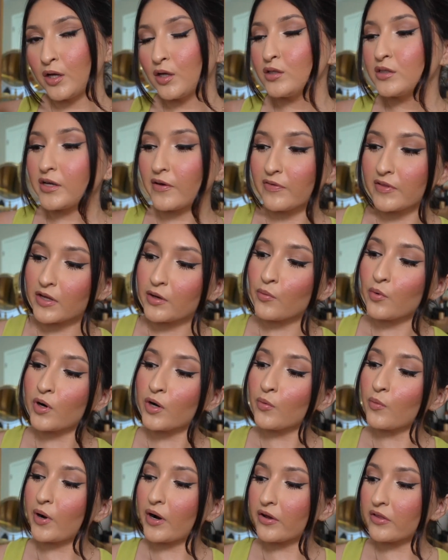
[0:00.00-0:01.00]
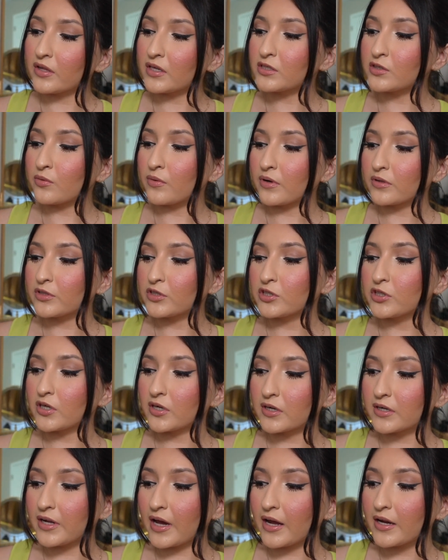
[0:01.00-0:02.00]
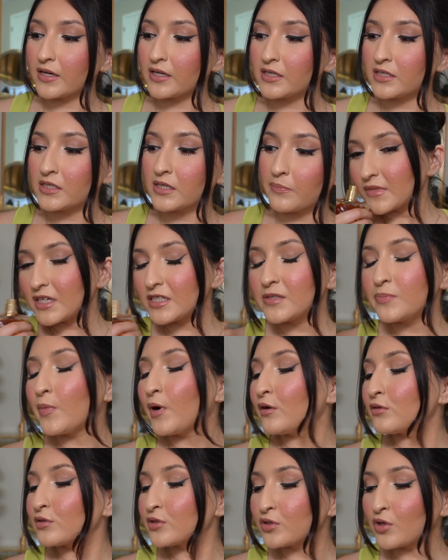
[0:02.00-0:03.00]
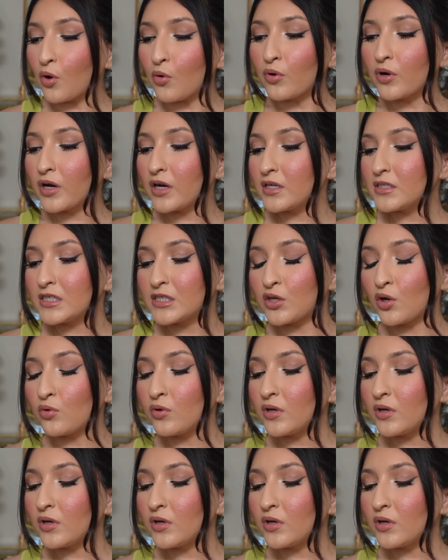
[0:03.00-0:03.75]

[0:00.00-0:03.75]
You definitely want to wear this around the sugar daddies. It smells so good, so